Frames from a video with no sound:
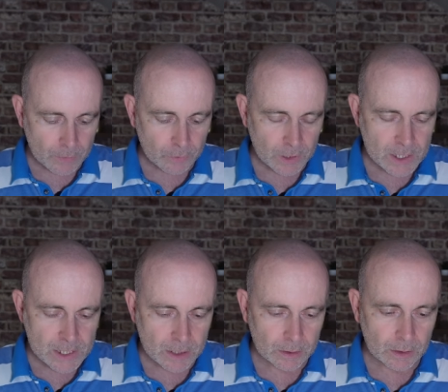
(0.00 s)

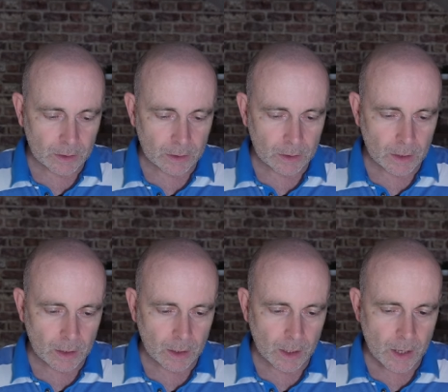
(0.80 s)
the
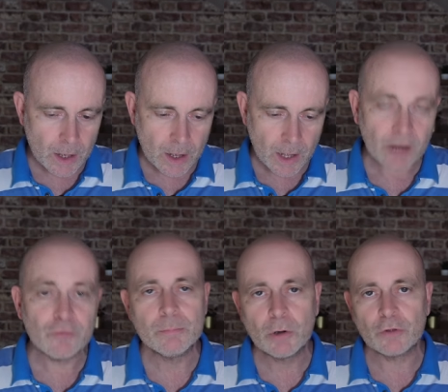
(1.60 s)

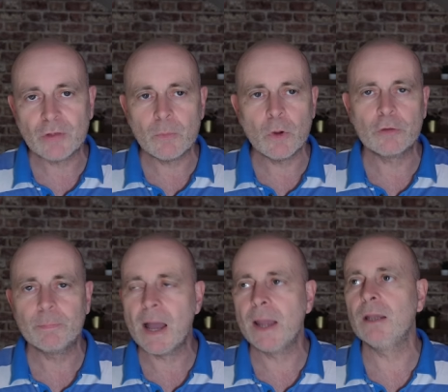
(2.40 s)
hydrogen peroxide works
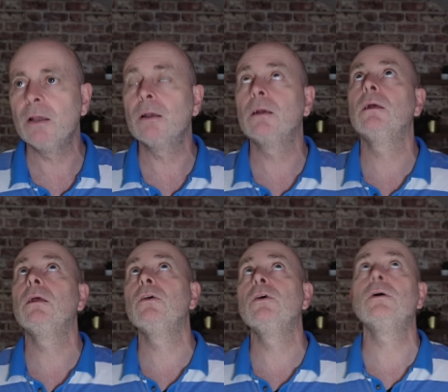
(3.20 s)
by
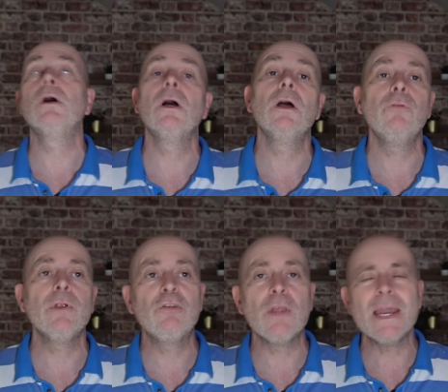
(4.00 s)

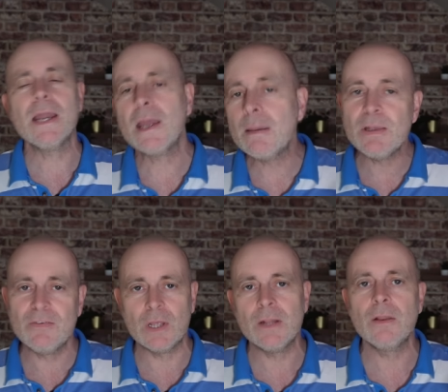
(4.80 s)

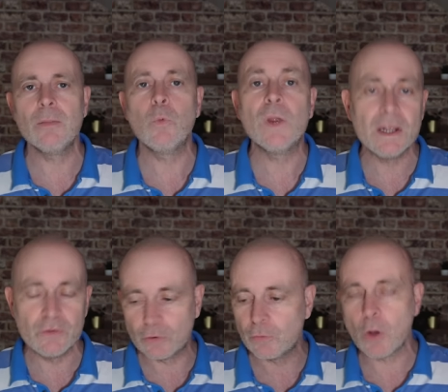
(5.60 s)
inhibiting the
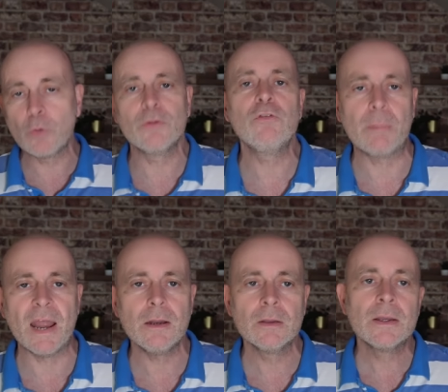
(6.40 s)
weed's growth and
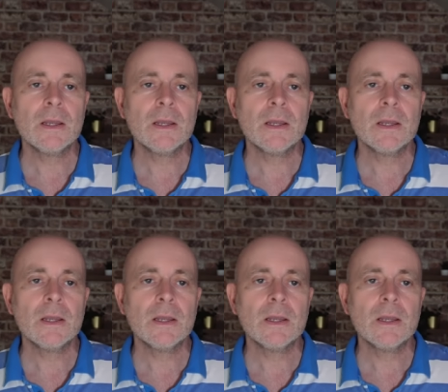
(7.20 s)
spread.